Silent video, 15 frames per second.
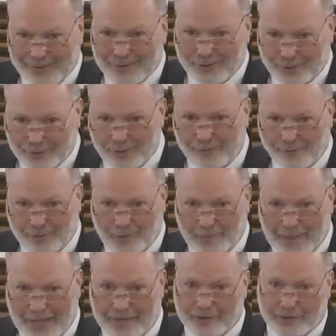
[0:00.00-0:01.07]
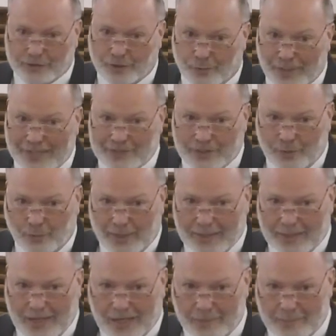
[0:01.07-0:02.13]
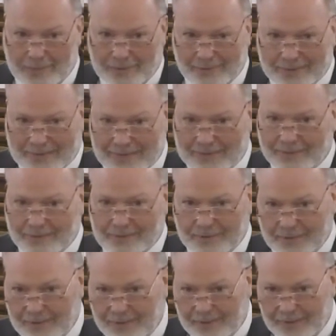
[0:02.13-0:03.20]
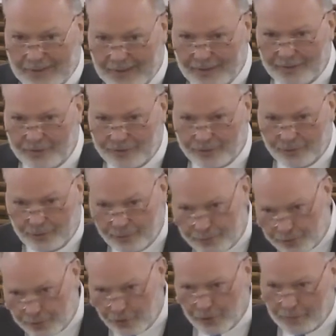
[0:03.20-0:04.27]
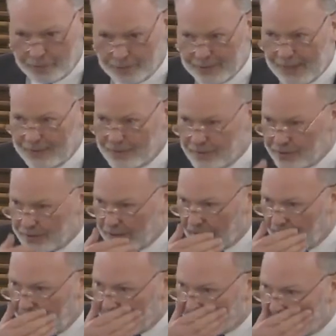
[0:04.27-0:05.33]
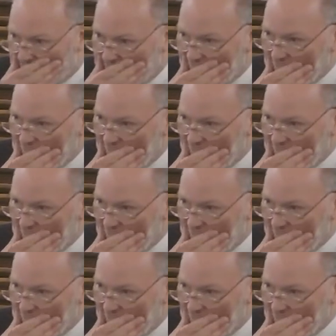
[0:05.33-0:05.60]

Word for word: You should feel bad. There's a reason why God built guilt into circumstances in life.